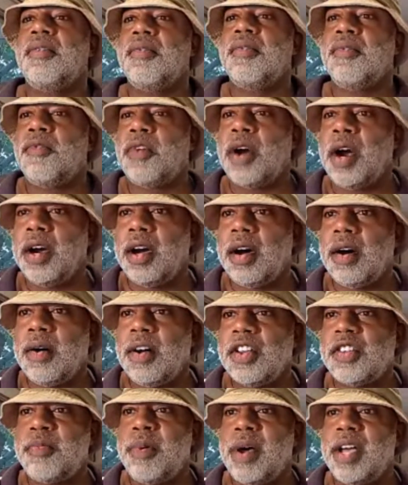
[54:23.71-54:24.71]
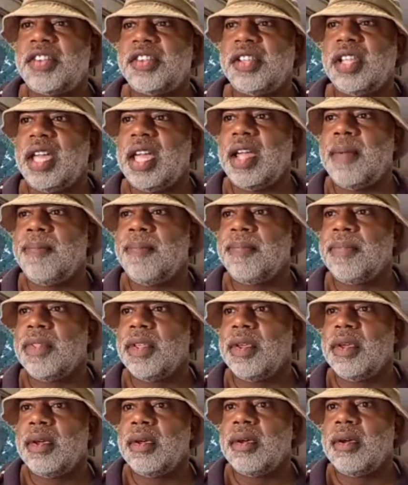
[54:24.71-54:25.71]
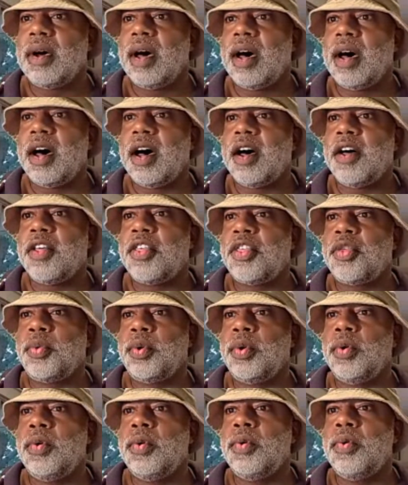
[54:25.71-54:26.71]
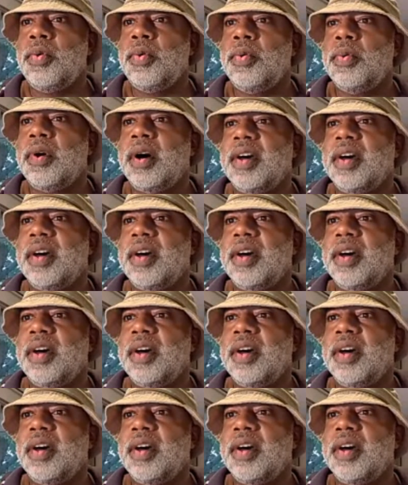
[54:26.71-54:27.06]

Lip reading: Virgo, especially through